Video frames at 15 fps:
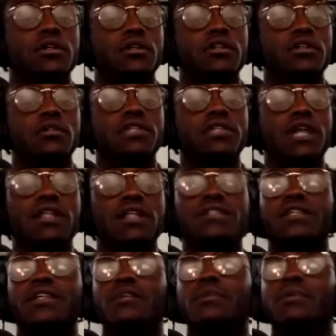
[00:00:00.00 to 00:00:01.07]
So tell
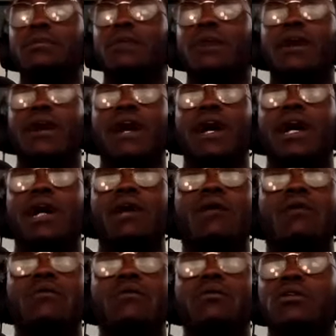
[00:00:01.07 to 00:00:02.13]
us a little bit about
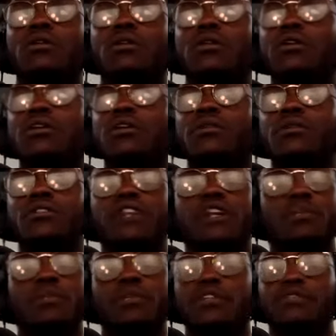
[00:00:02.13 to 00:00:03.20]
how you
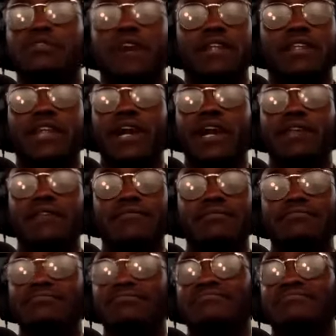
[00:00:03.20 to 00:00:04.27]
interpret the fact that
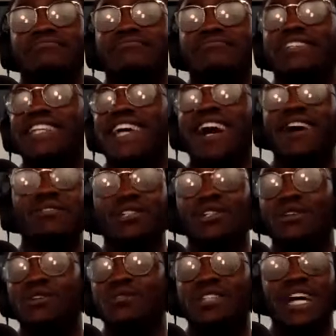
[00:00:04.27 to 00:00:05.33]
the Dow
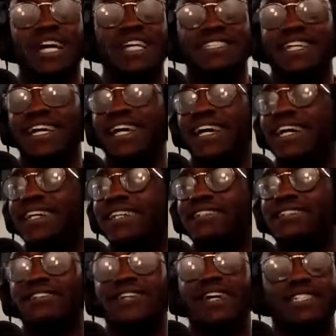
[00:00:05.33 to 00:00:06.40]
Jones,
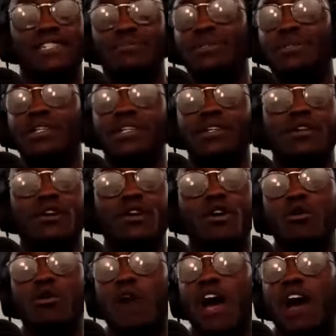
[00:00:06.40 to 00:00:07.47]
NASDAQ, S&P
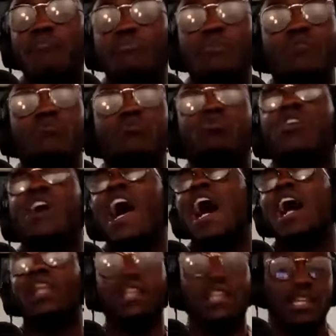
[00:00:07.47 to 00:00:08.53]
had been
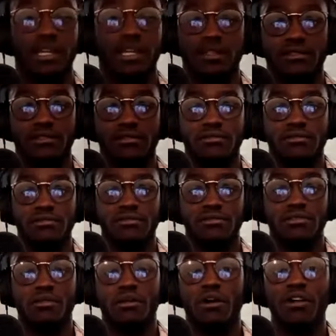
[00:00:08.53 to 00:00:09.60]
rallying
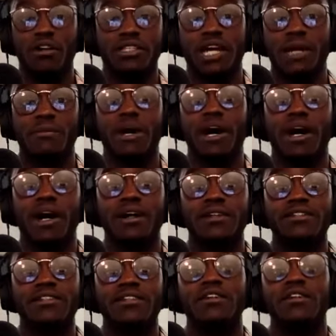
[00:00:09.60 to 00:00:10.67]
to all-time
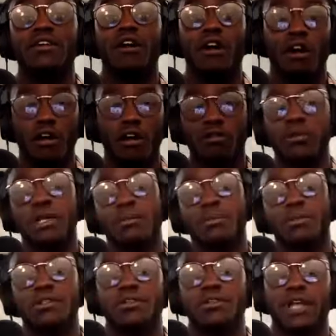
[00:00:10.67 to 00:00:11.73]
highs all the way
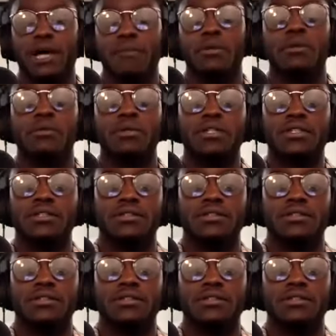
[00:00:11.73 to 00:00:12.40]
up until that moment.